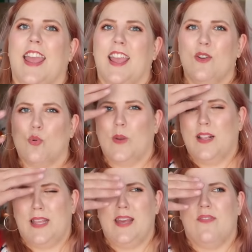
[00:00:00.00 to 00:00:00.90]
it can
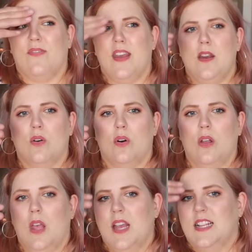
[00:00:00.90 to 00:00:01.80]
really
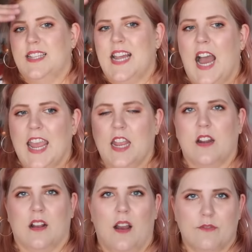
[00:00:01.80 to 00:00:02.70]
feel tight
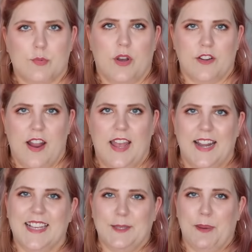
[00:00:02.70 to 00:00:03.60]
and uncomfortable on your
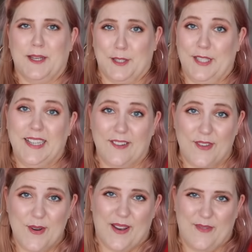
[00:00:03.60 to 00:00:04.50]
head, especially
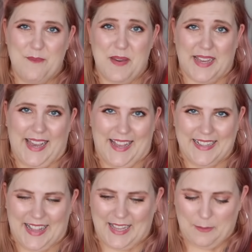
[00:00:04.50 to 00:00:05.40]
if you have a big
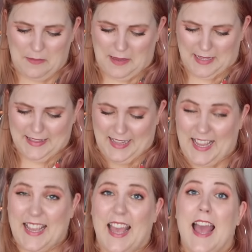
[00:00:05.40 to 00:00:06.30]
head like me.
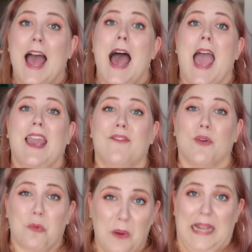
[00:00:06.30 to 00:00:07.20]
Like, I have
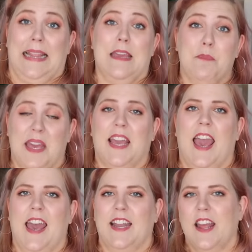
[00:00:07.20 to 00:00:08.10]
a really big
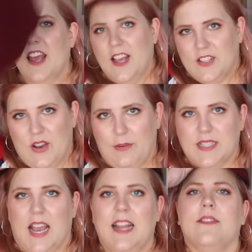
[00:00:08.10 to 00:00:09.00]
head, so I
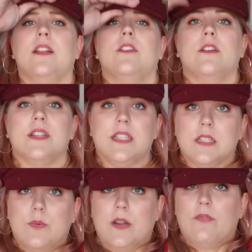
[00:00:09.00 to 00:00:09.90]
was kind of a little nervous
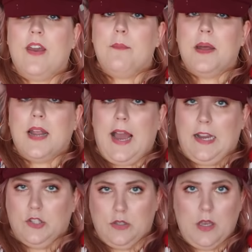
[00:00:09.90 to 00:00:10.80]
this wouldn't fit, but it
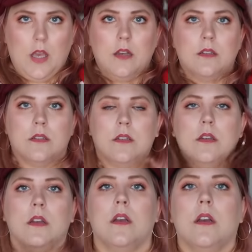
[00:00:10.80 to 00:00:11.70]
actually,
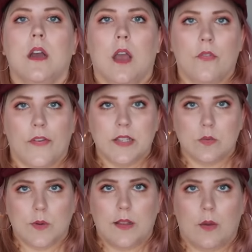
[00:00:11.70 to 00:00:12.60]
it
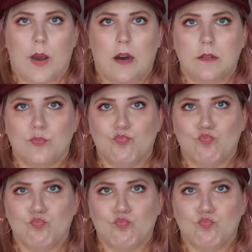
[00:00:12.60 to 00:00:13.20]
fits really well.